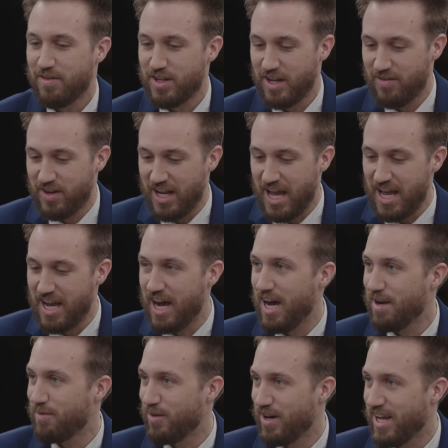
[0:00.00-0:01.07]
have to have an A
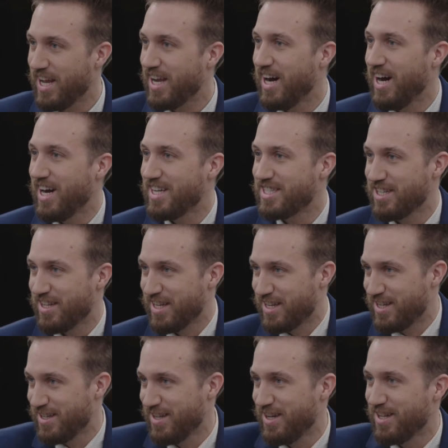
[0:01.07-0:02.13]
I for an A I to
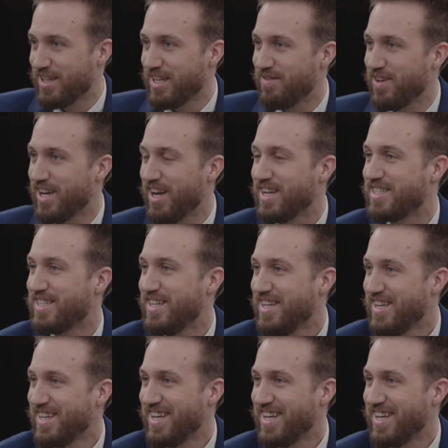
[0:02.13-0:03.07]
like yeah. police